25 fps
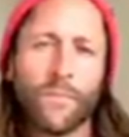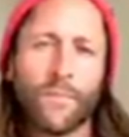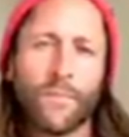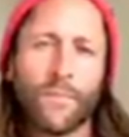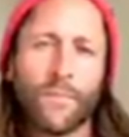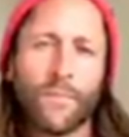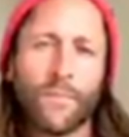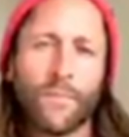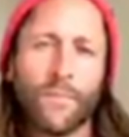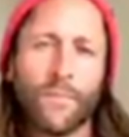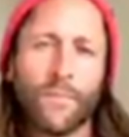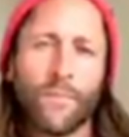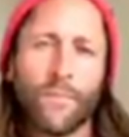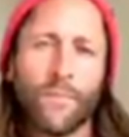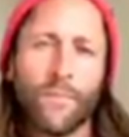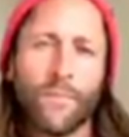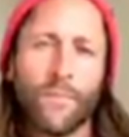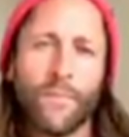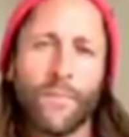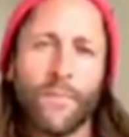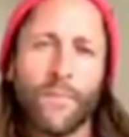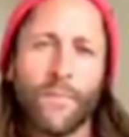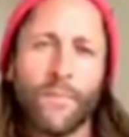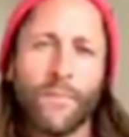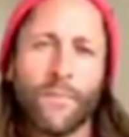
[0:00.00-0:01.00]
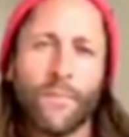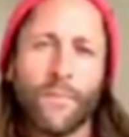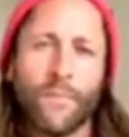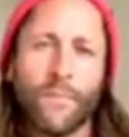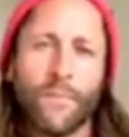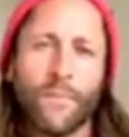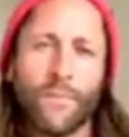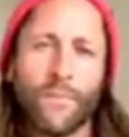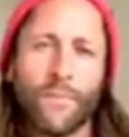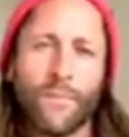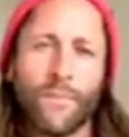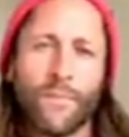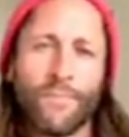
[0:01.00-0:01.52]

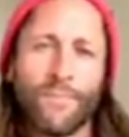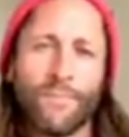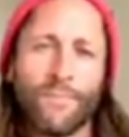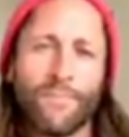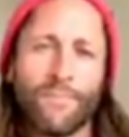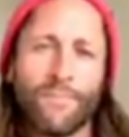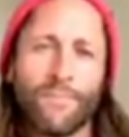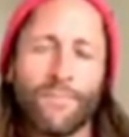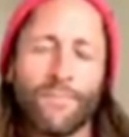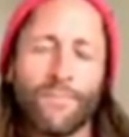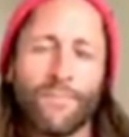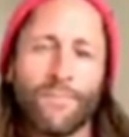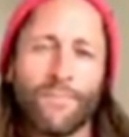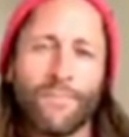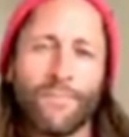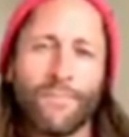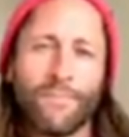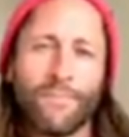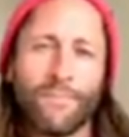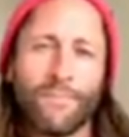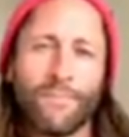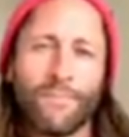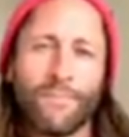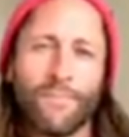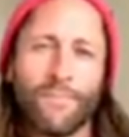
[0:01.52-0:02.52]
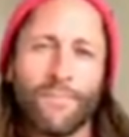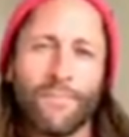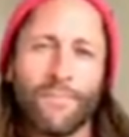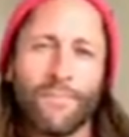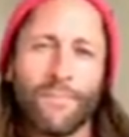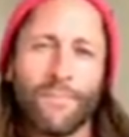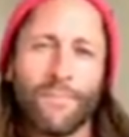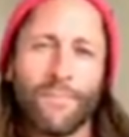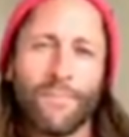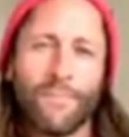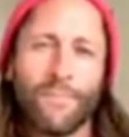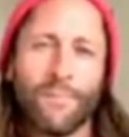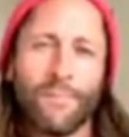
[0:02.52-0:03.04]

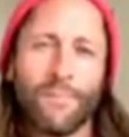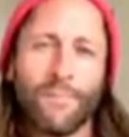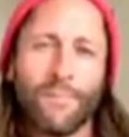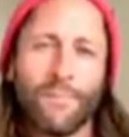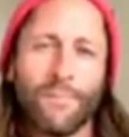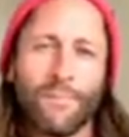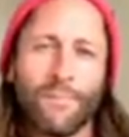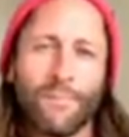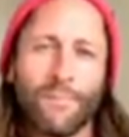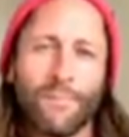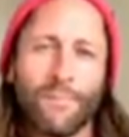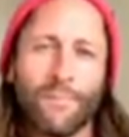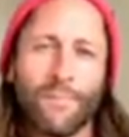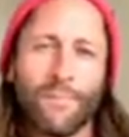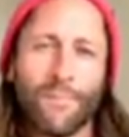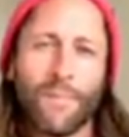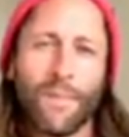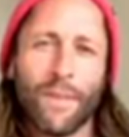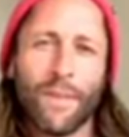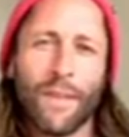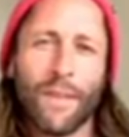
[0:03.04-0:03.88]
The person shown says nothing.